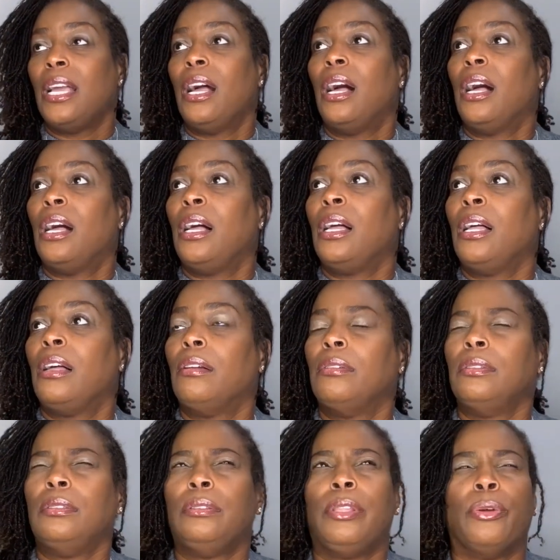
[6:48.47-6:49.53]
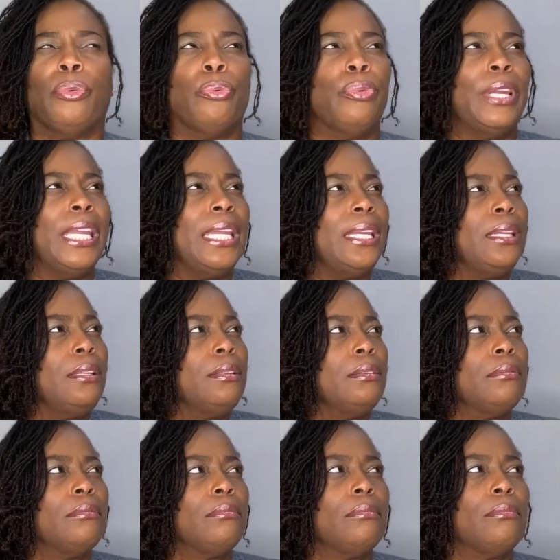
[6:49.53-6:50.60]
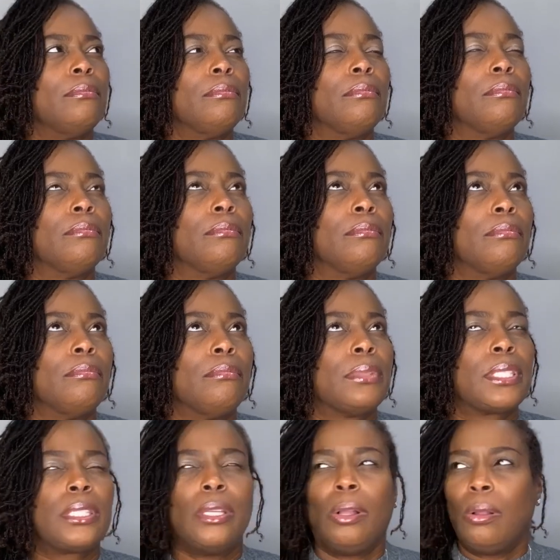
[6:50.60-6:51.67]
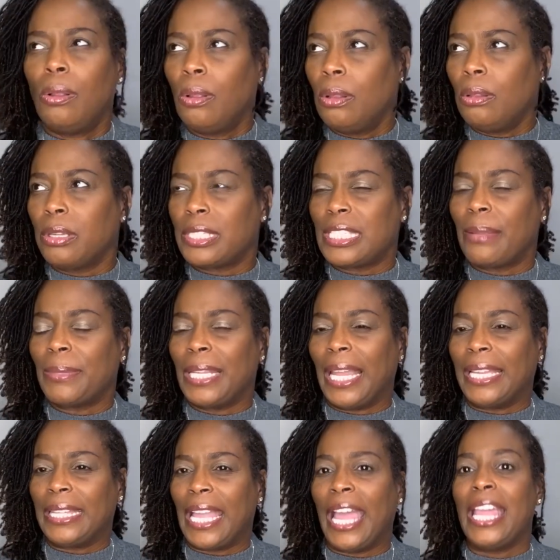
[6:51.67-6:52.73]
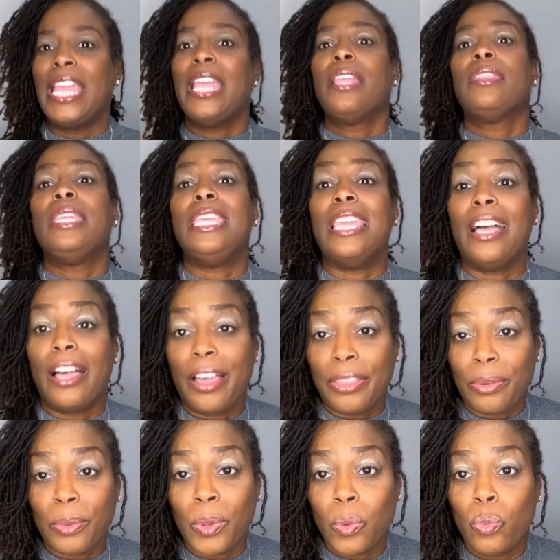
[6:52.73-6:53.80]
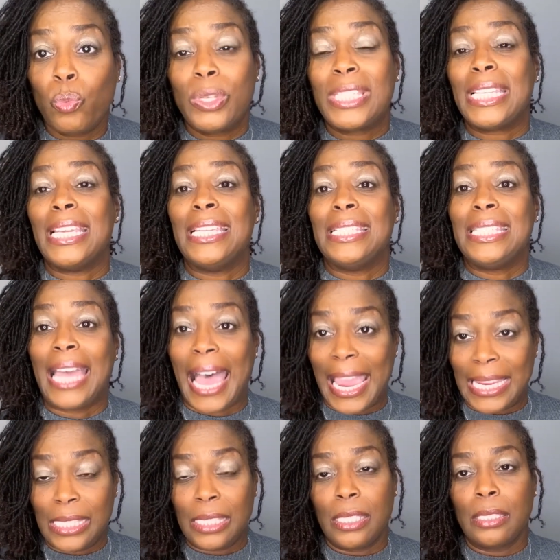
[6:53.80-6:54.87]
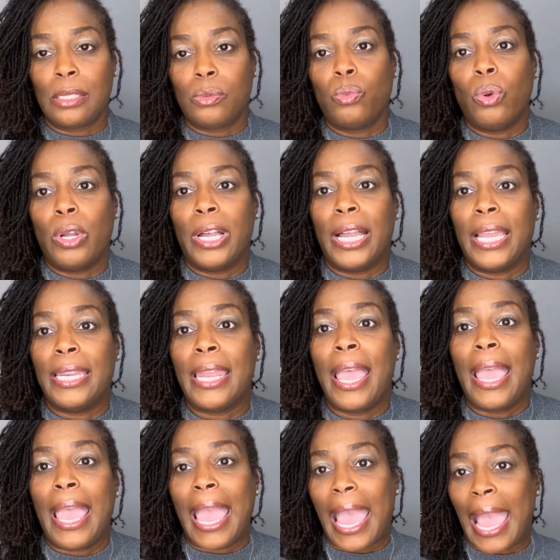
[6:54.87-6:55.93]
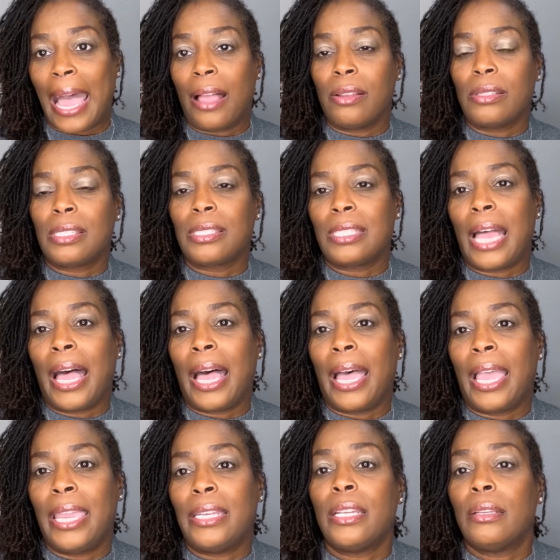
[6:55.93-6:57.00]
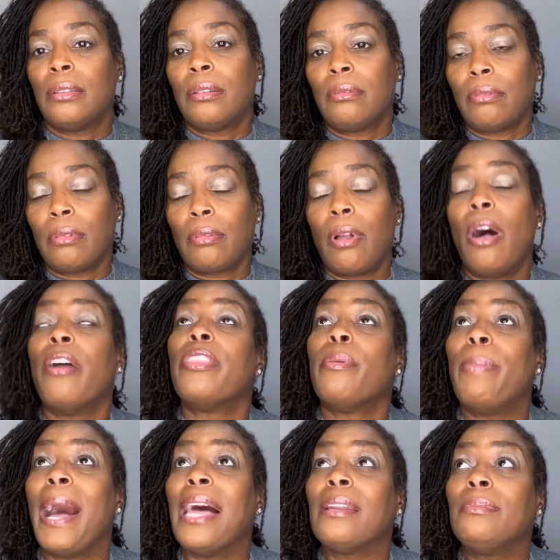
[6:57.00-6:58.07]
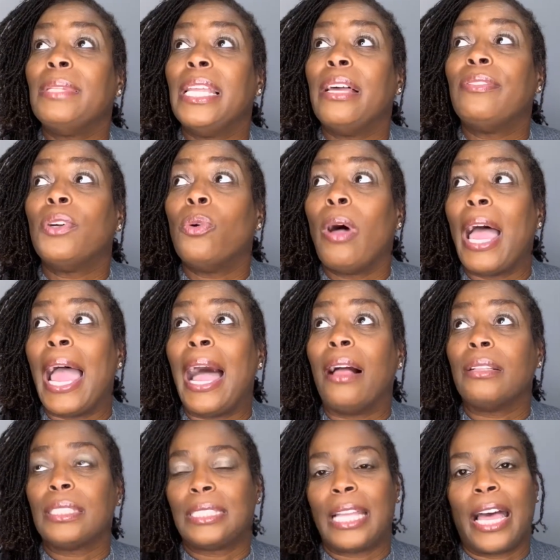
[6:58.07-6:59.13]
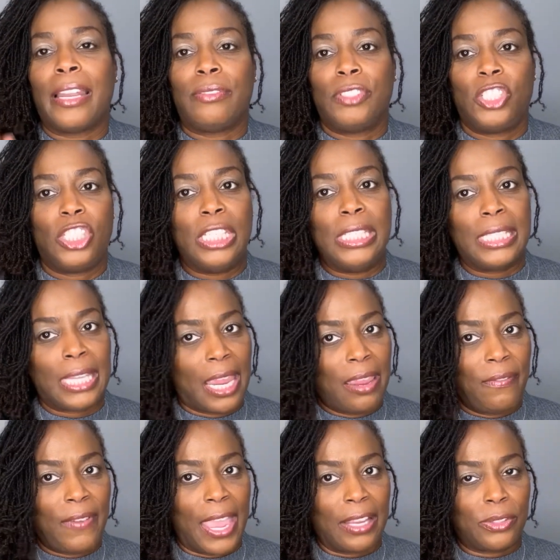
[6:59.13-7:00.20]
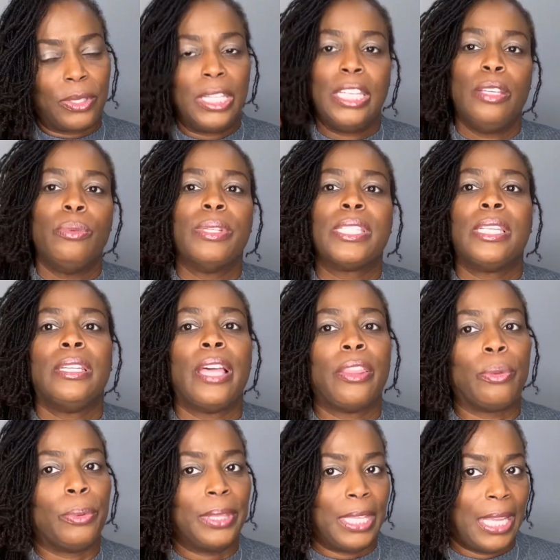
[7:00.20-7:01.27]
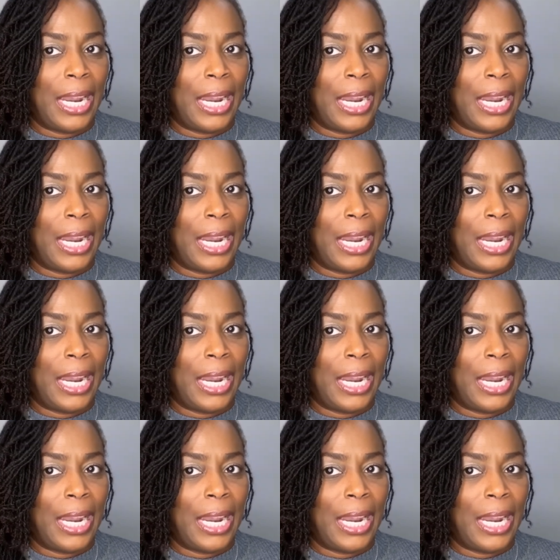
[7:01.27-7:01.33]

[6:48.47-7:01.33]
the Red Soul or something like that. The other one was in Tyson's one outside on the bottom level outside of Cheesecake Factory. He was another one that